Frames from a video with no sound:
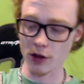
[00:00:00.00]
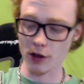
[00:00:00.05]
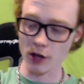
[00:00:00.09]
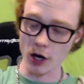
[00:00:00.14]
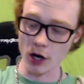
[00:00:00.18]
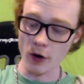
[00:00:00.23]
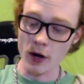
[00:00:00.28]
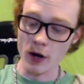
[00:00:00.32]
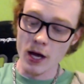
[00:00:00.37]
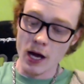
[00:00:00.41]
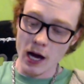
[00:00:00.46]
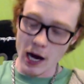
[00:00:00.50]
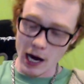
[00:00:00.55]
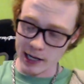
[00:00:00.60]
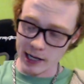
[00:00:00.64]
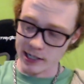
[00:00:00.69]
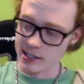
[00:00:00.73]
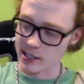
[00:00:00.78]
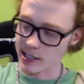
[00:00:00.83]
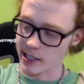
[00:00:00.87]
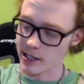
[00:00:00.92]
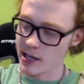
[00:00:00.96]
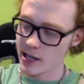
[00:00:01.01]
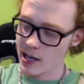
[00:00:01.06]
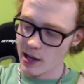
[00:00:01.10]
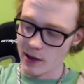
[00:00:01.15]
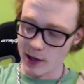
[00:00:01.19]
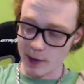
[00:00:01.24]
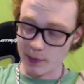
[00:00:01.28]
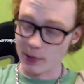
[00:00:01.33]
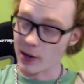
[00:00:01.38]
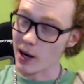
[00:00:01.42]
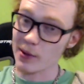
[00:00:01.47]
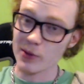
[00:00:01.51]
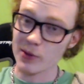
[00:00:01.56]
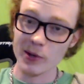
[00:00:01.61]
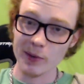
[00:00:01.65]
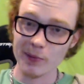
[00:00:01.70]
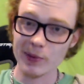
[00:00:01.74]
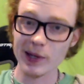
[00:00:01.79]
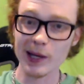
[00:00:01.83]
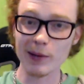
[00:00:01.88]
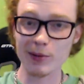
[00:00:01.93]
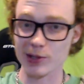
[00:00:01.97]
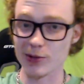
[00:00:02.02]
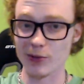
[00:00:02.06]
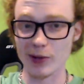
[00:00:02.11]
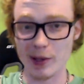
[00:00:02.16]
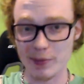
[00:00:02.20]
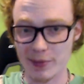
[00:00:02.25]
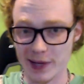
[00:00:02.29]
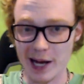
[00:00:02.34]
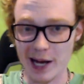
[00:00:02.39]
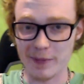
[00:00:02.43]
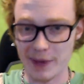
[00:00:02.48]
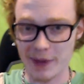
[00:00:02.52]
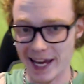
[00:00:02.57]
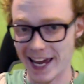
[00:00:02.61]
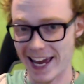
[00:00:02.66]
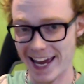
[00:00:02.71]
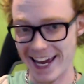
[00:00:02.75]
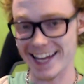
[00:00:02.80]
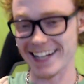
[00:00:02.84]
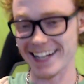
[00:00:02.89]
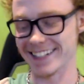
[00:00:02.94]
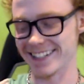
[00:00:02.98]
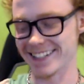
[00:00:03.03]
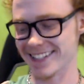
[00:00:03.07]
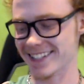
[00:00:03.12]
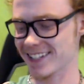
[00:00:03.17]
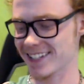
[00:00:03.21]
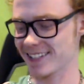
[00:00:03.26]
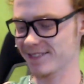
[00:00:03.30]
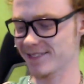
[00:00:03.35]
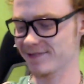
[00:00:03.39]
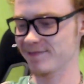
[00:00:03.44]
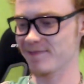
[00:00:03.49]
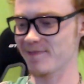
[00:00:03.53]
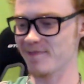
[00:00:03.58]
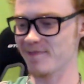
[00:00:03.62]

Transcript: Although, honestly, they probably wouldn't be able to rip it out of my hands.